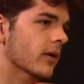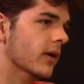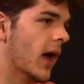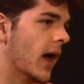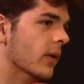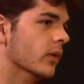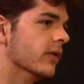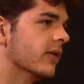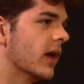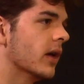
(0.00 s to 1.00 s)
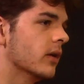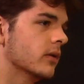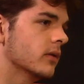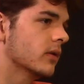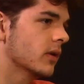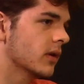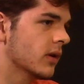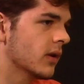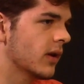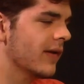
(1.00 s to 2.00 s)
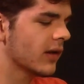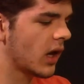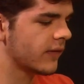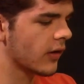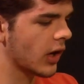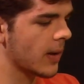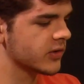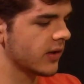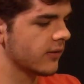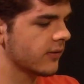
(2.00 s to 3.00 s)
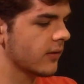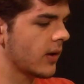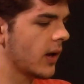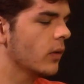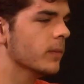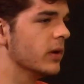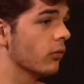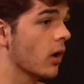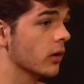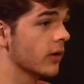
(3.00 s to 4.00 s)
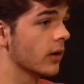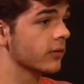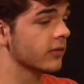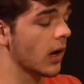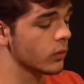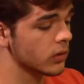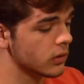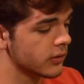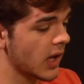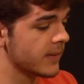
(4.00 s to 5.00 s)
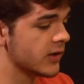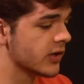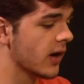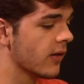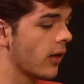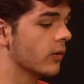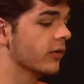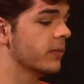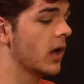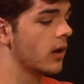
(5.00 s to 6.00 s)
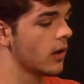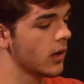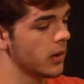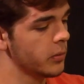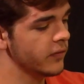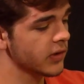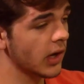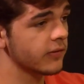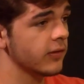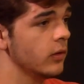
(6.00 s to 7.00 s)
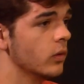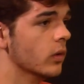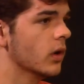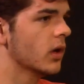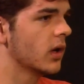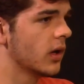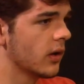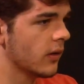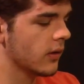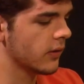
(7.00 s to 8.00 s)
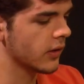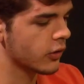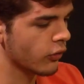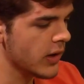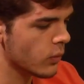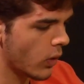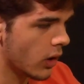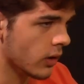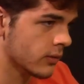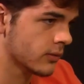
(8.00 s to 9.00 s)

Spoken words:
I will say they have a lot of other options. I don't want to be wrong though, so I will not mention any of the other ones. But moving on to the Great Wall.